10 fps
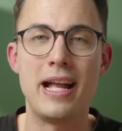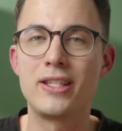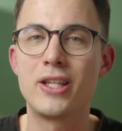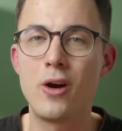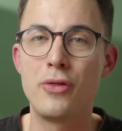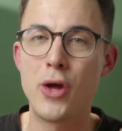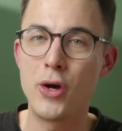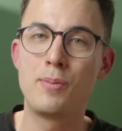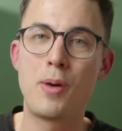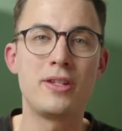And so
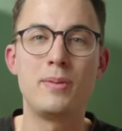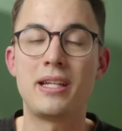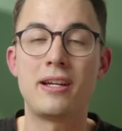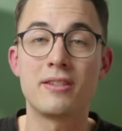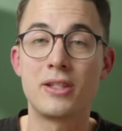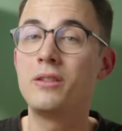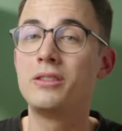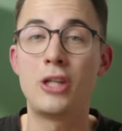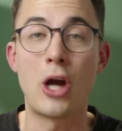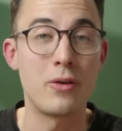those bonus materials,
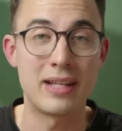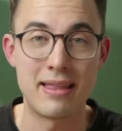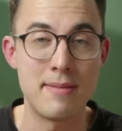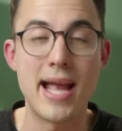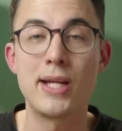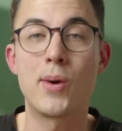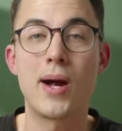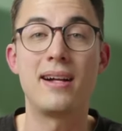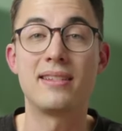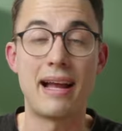you don't get them
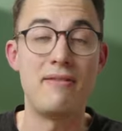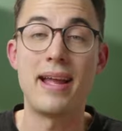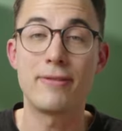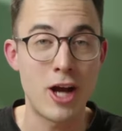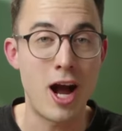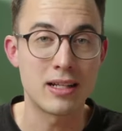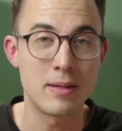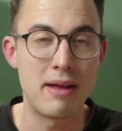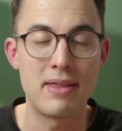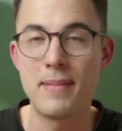anywhere else. I've never
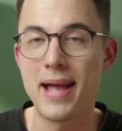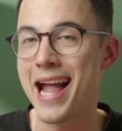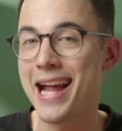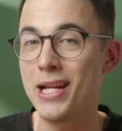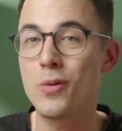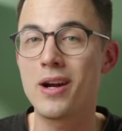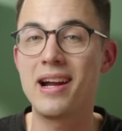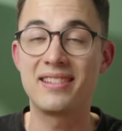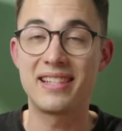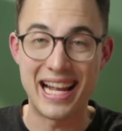talked about them
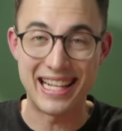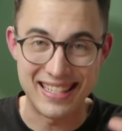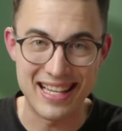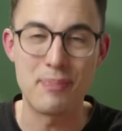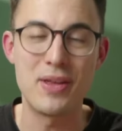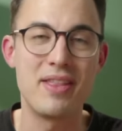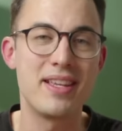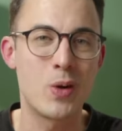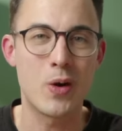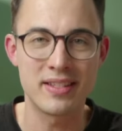anywhere else except in
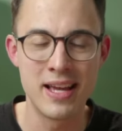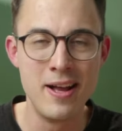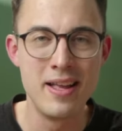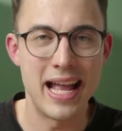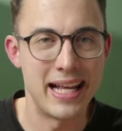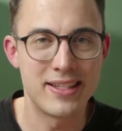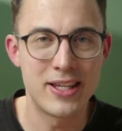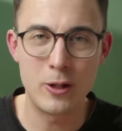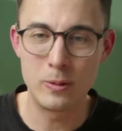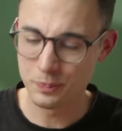this course. And
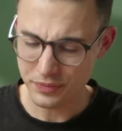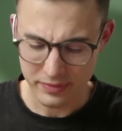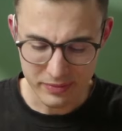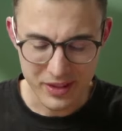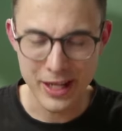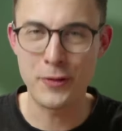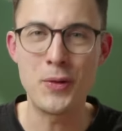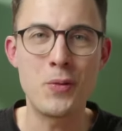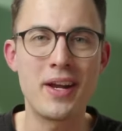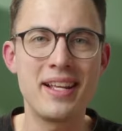so
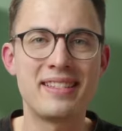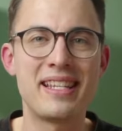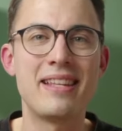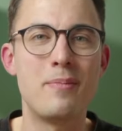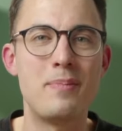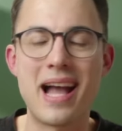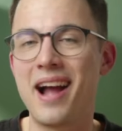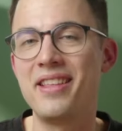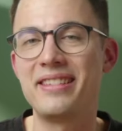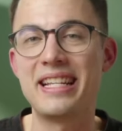if you want to see the
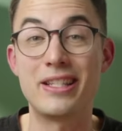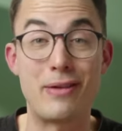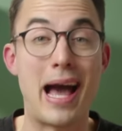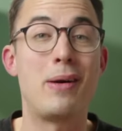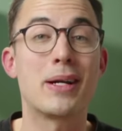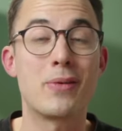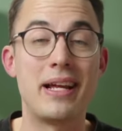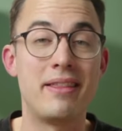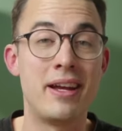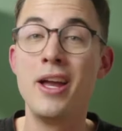behind the scenes of how I
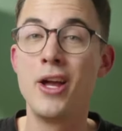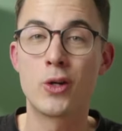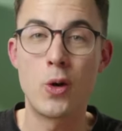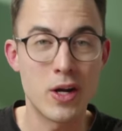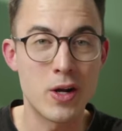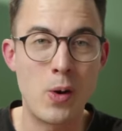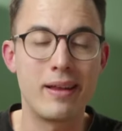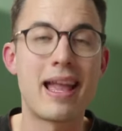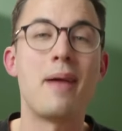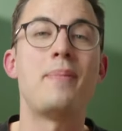created the
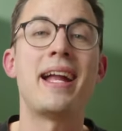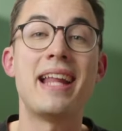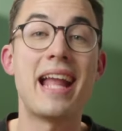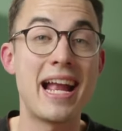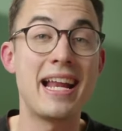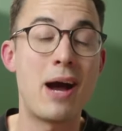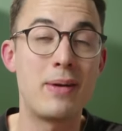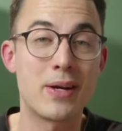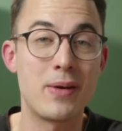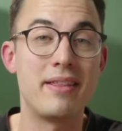Coca-Cola campaign and
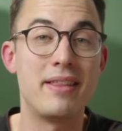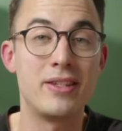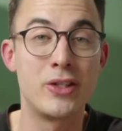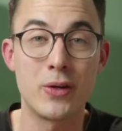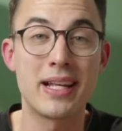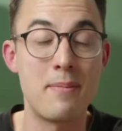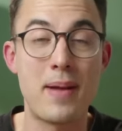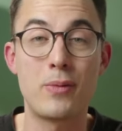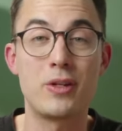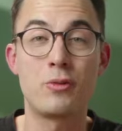how I created the Zurich
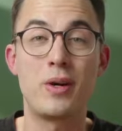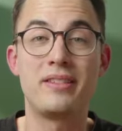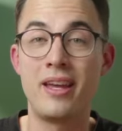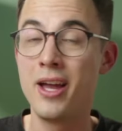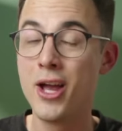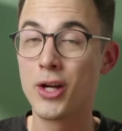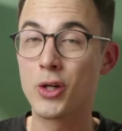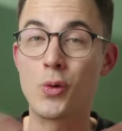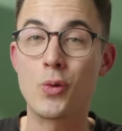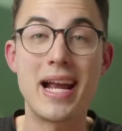campaign, which was the
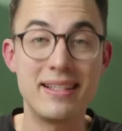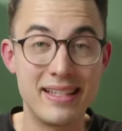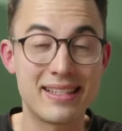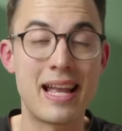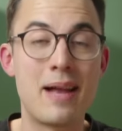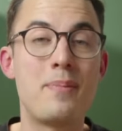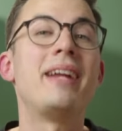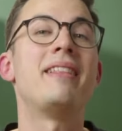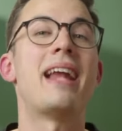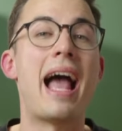craziest
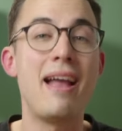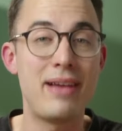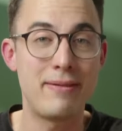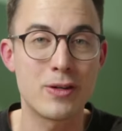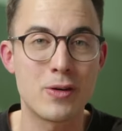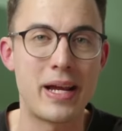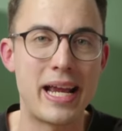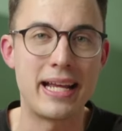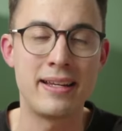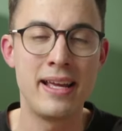campaign that I've ever
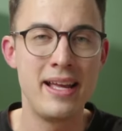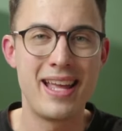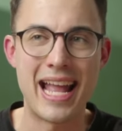created.